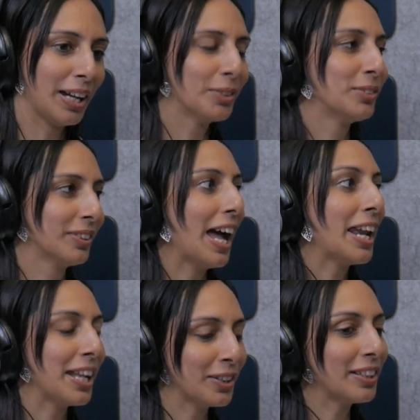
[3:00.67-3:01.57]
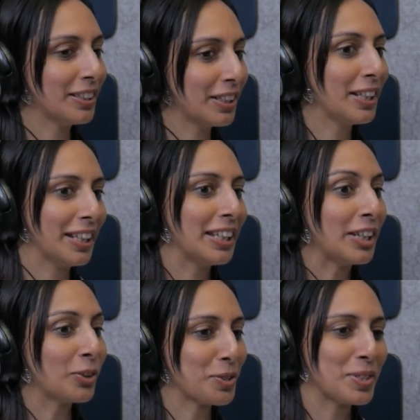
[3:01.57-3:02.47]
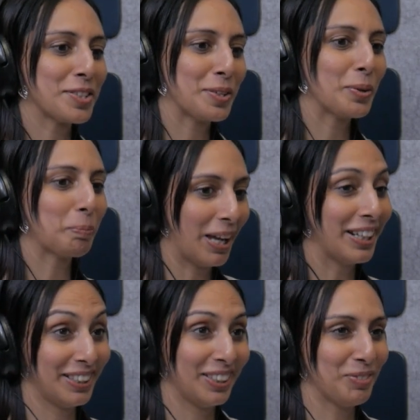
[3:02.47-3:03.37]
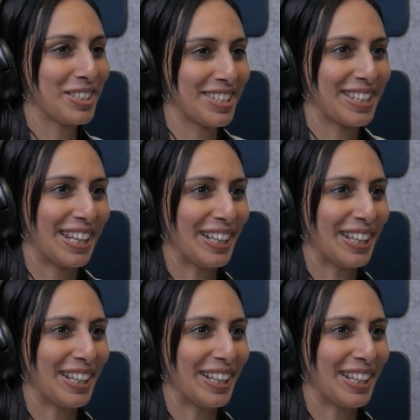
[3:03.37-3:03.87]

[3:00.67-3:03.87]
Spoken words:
And it also doesn't look pirated, which